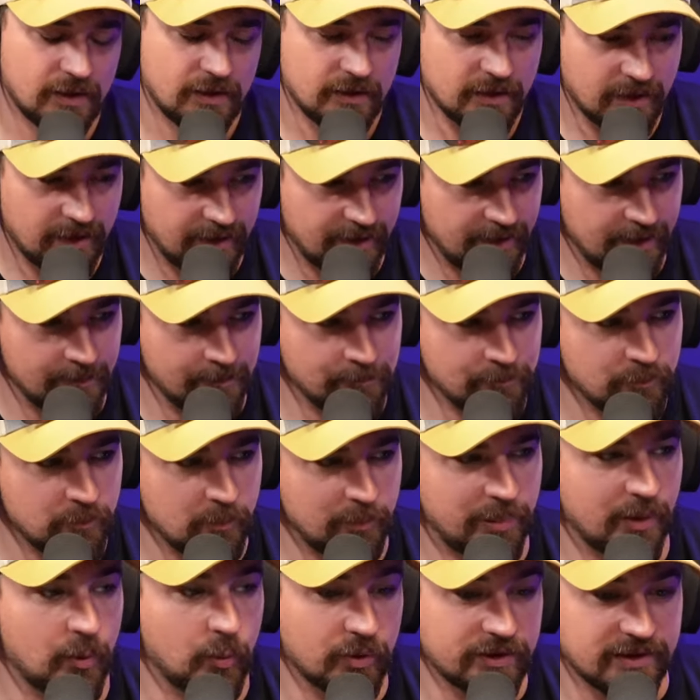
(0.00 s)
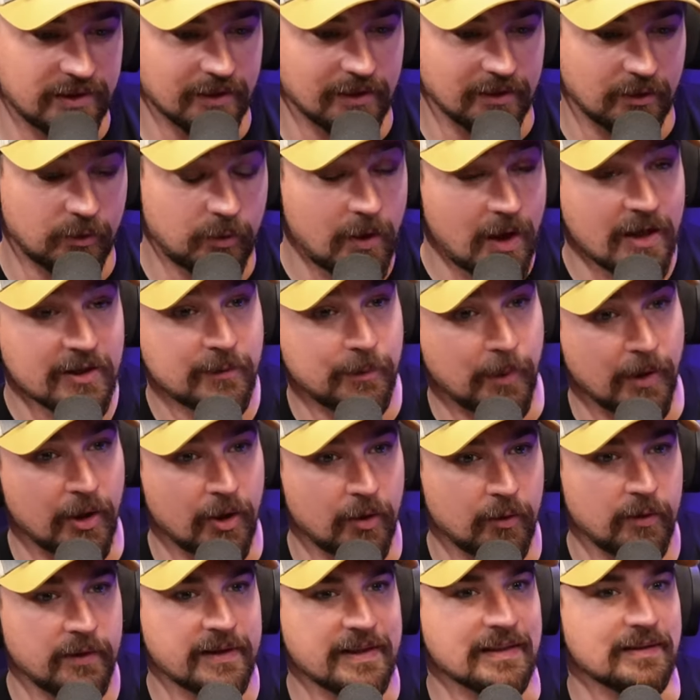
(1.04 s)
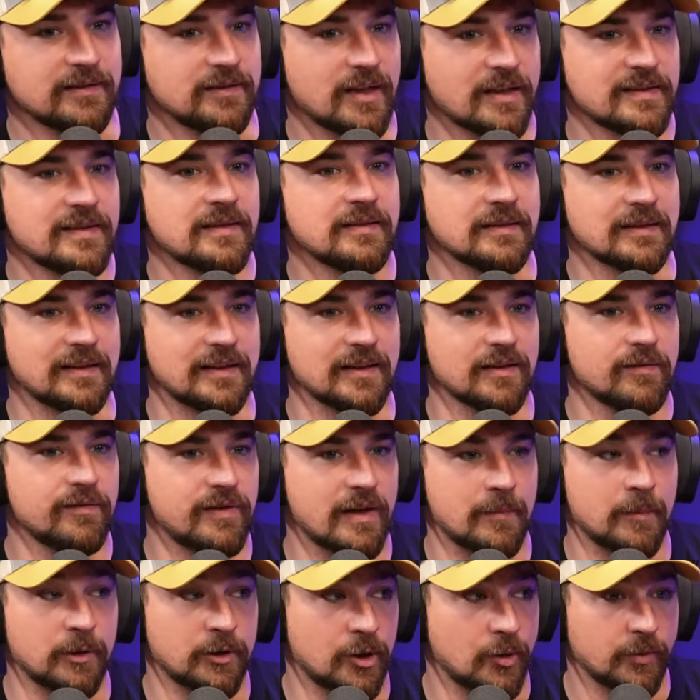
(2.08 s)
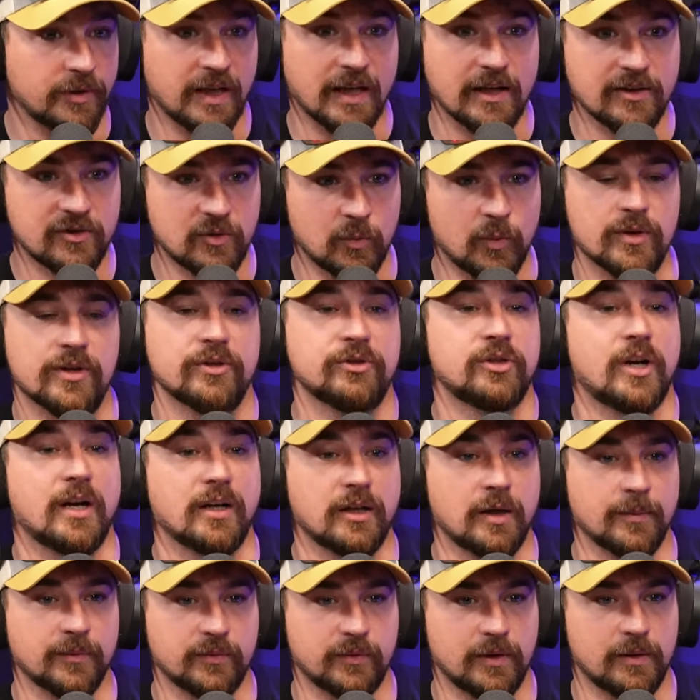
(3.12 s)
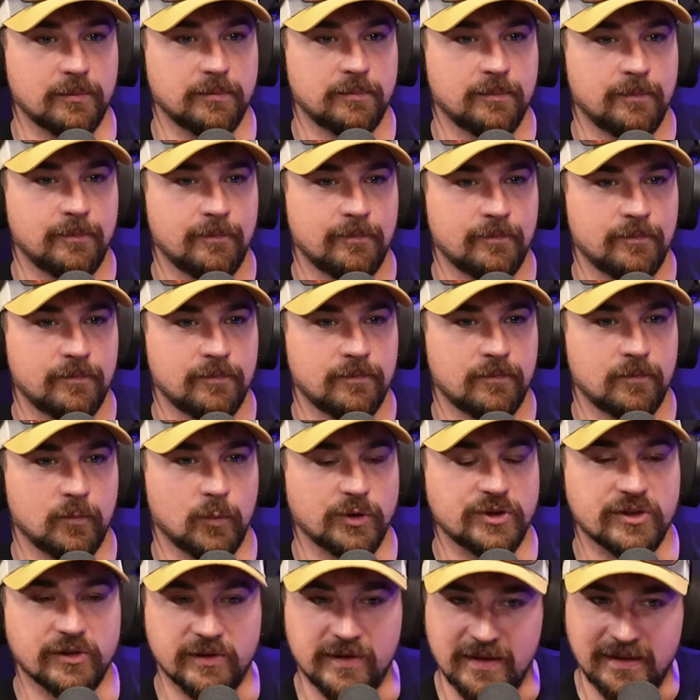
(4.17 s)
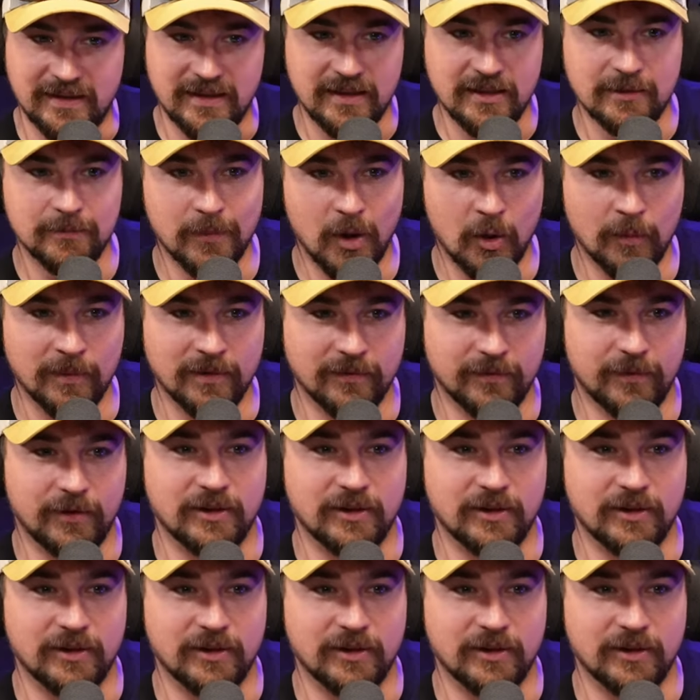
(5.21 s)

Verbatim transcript: Um, but with the crossbow, it doesn't give them a location where the shot comes from, which is the key moment nice.